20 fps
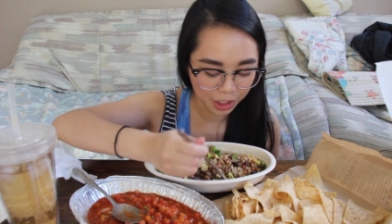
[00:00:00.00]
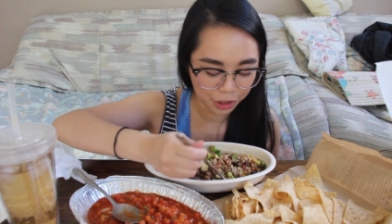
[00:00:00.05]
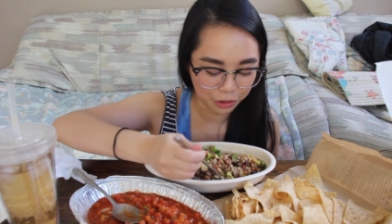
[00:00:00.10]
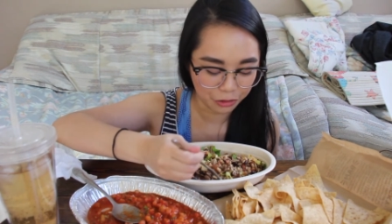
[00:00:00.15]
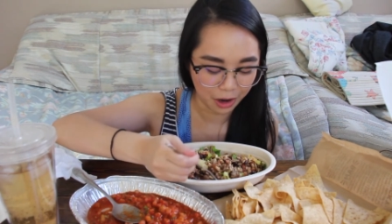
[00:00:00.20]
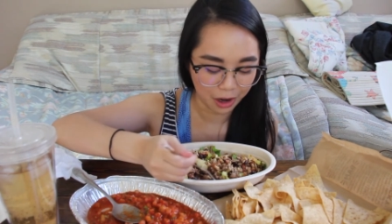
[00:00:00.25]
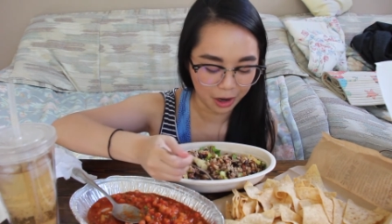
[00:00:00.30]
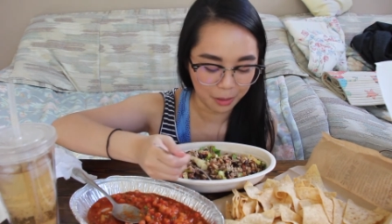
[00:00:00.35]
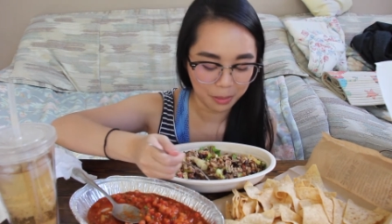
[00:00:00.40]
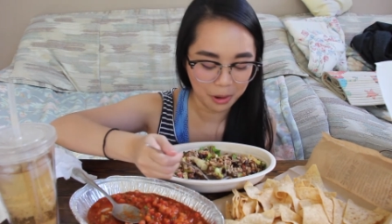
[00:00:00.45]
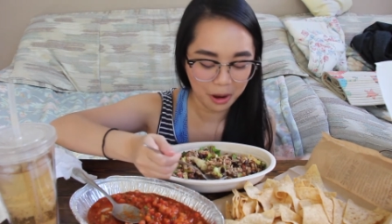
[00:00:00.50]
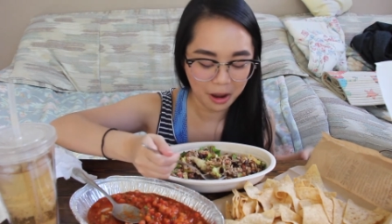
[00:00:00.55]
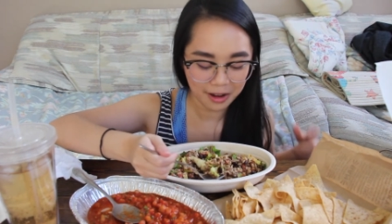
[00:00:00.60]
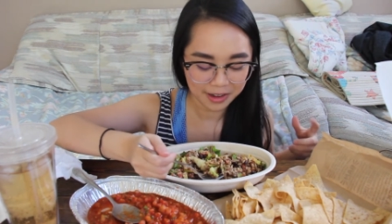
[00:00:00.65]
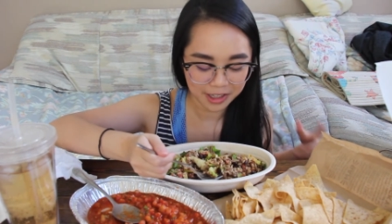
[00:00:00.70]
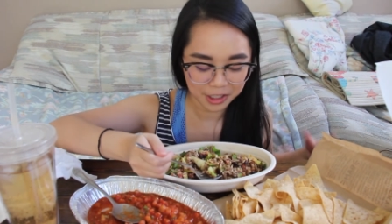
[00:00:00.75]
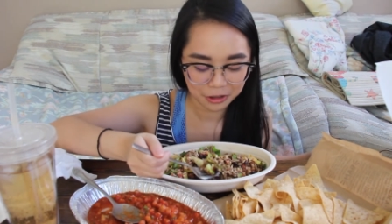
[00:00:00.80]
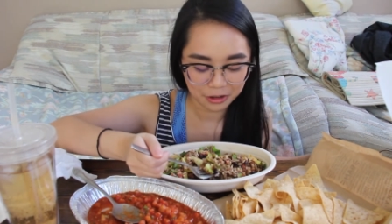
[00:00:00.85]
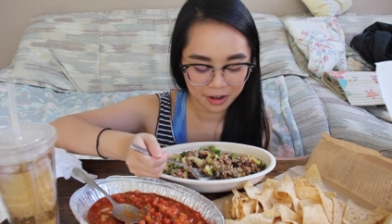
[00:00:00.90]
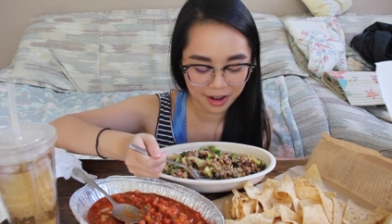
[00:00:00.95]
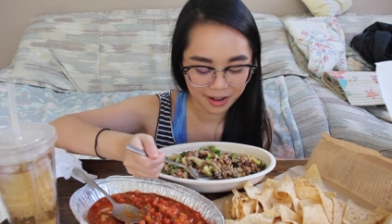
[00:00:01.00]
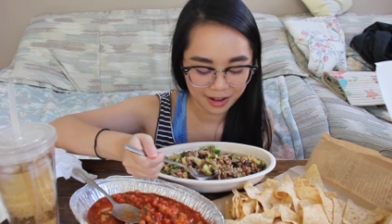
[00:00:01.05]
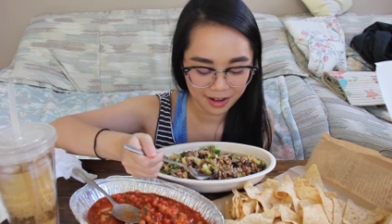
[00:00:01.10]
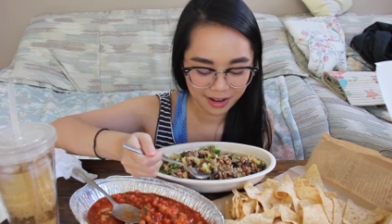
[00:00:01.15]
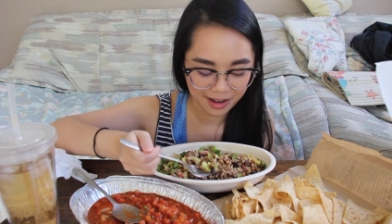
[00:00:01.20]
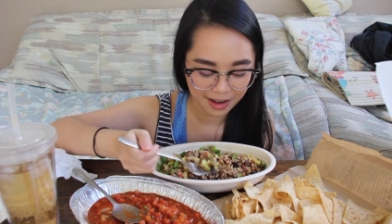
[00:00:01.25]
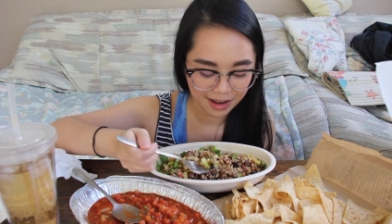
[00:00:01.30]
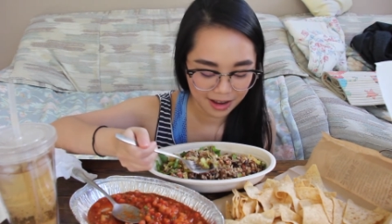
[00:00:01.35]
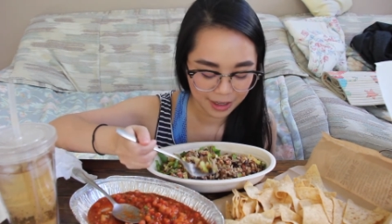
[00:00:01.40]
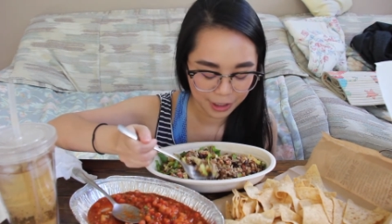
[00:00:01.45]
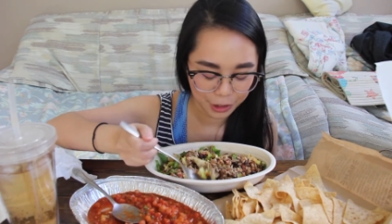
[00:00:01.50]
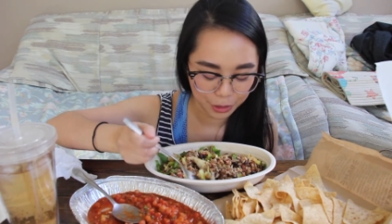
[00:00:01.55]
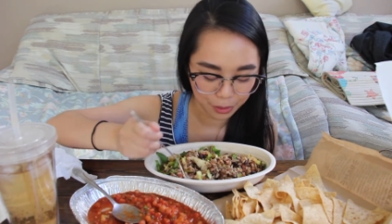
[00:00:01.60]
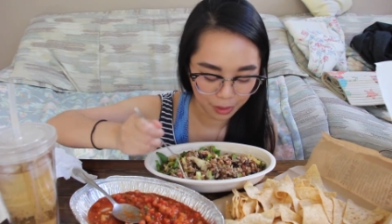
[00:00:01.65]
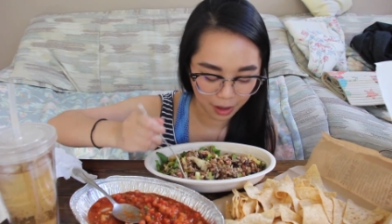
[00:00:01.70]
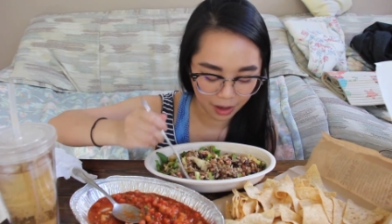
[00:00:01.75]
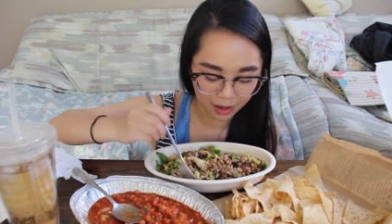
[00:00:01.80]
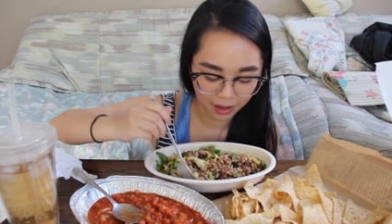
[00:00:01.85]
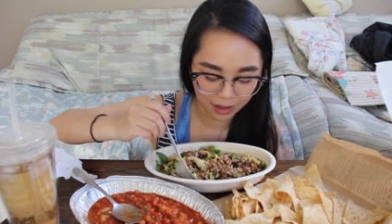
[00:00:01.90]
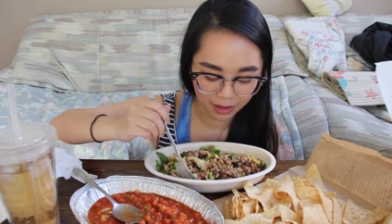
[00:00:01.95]
because you gotta potty train it, you
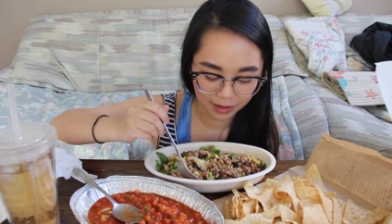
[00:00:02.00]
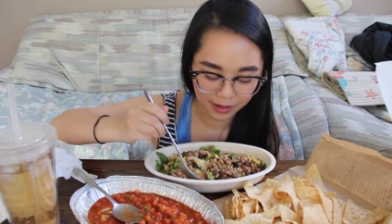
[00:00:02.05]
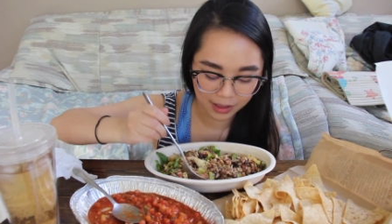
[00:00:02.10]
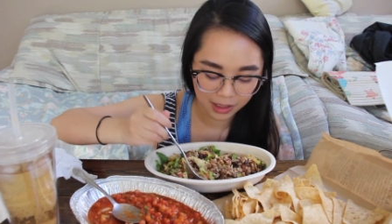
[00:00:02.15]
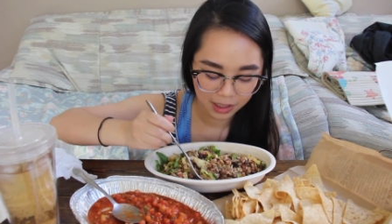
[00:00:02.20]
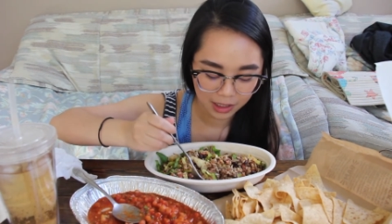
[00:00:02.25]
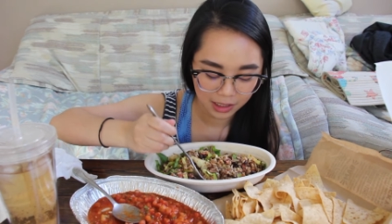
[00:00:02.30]
gotta